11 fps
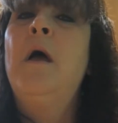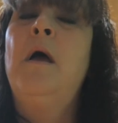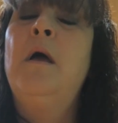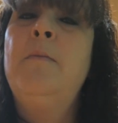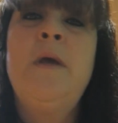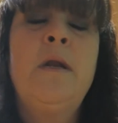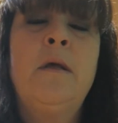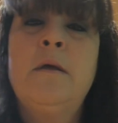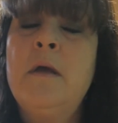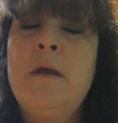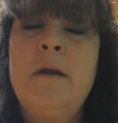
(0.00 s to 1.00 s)
um, and,
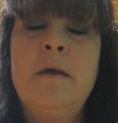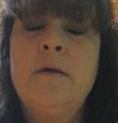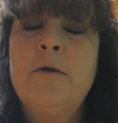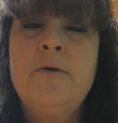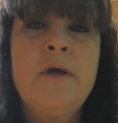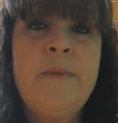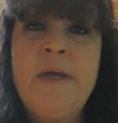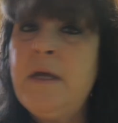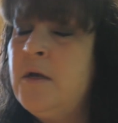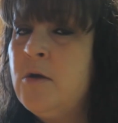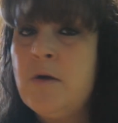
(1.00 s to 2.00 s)
a, and a
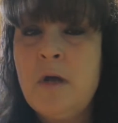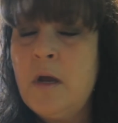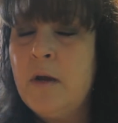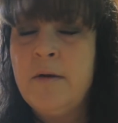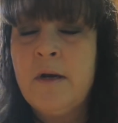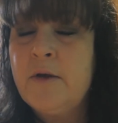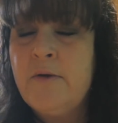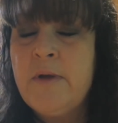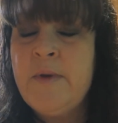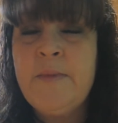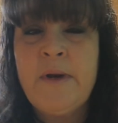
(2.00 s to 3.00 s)
creamy, or uh, not a
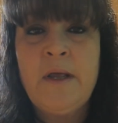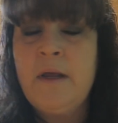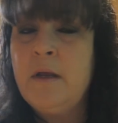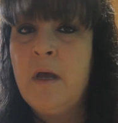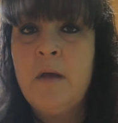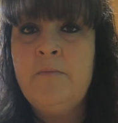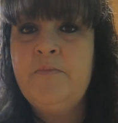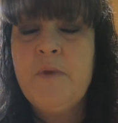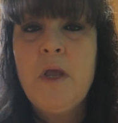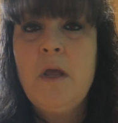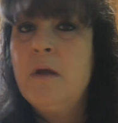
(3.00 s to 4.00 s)
creamy, but a um,
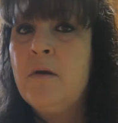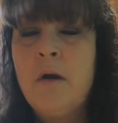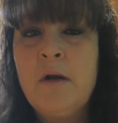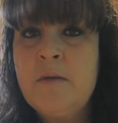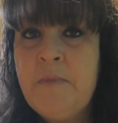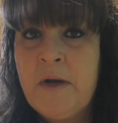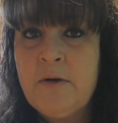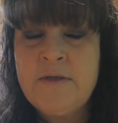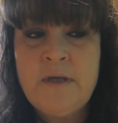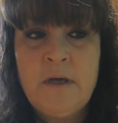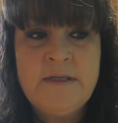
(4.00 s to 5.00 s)
garlic
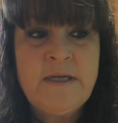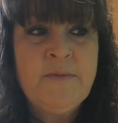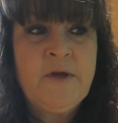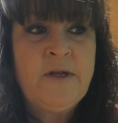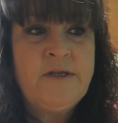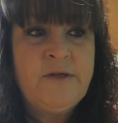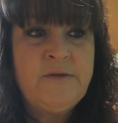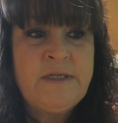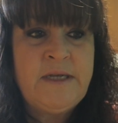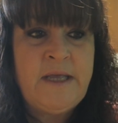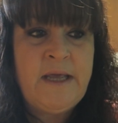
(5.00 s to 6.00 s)
butter sauce that I'm going to do
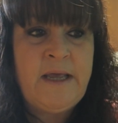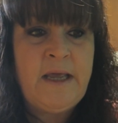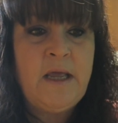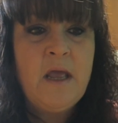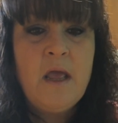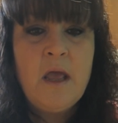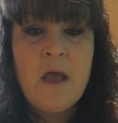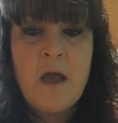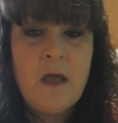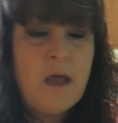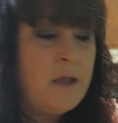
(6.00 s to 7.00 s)
today.
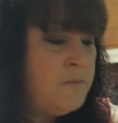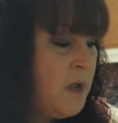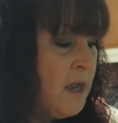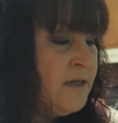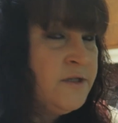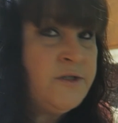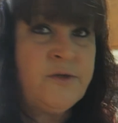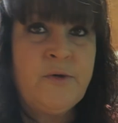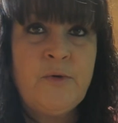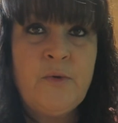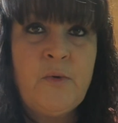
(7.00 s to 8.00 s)
I might
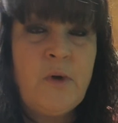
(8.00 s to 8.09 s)
do,